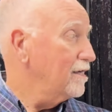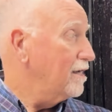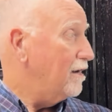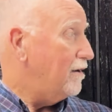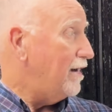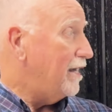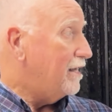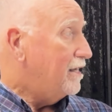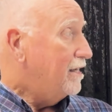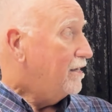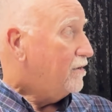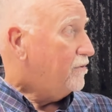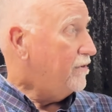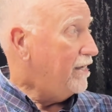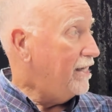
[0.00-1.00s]
All right,
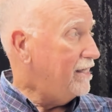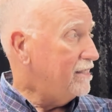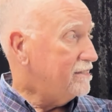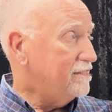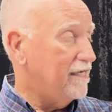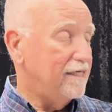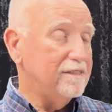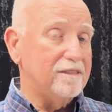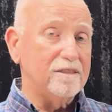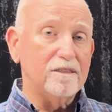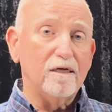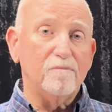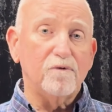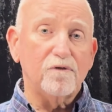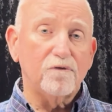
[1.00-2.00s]
creating sentences
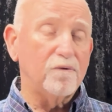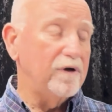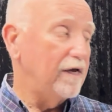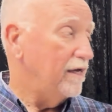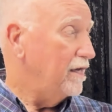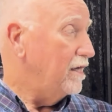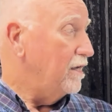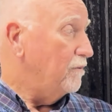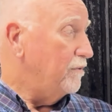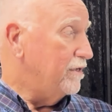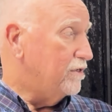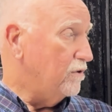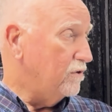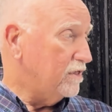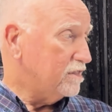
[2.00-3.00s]
number 3. We
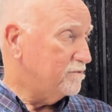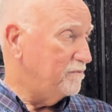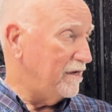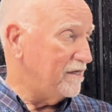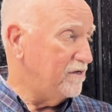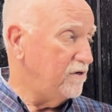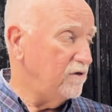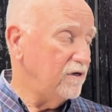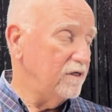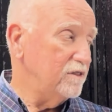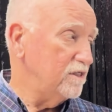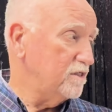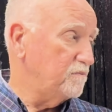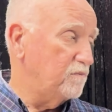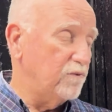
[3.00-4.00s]
don't expect you to
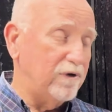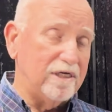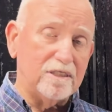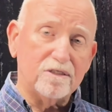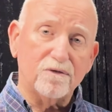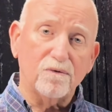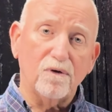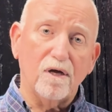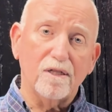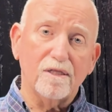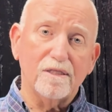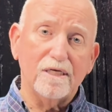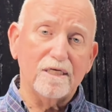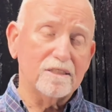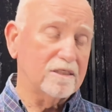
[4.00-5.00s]
just breeze through all of
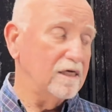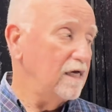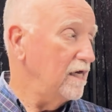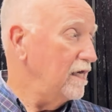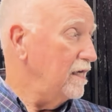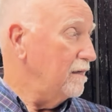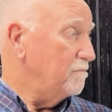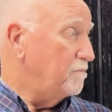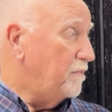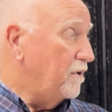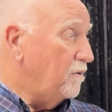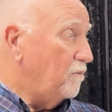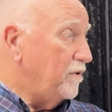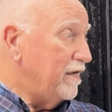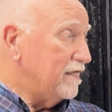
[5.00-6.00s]
this,
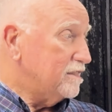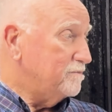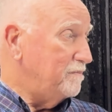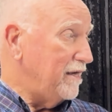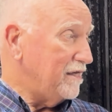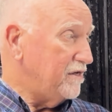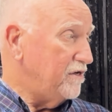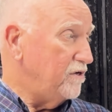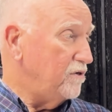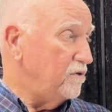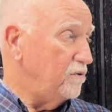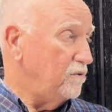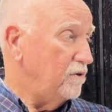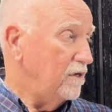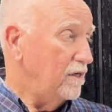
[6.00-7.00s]
but we expect
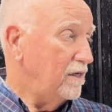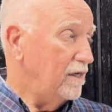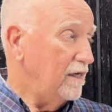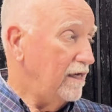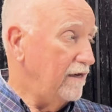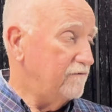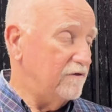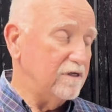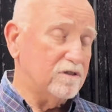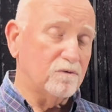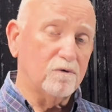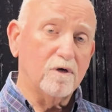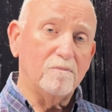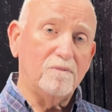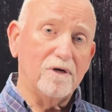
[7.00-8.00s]
you, if this
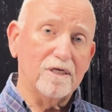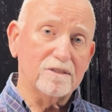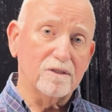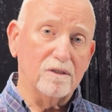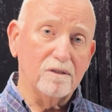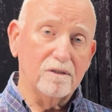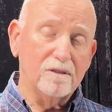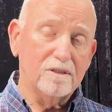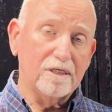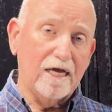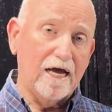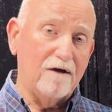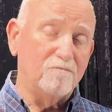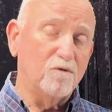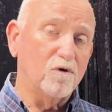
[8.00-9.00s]
were a puzzle, to
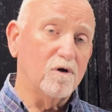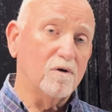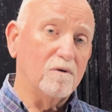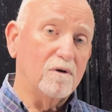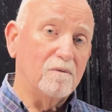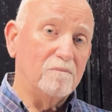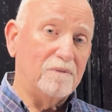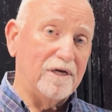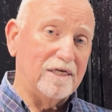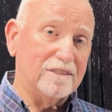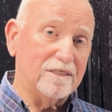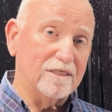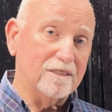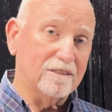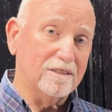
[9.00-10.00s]
have more
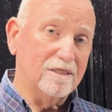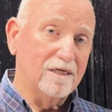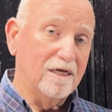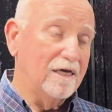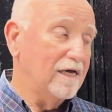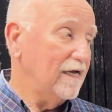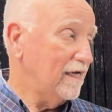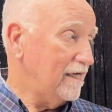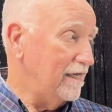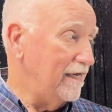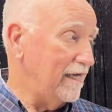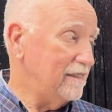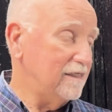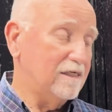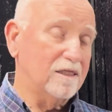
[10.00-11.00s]
pieces
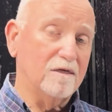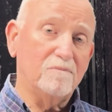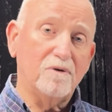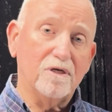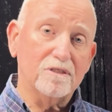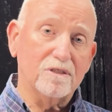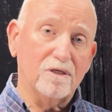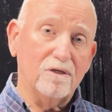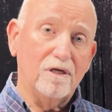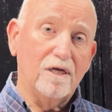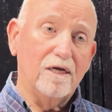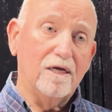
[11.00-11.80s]
connected to the puzzle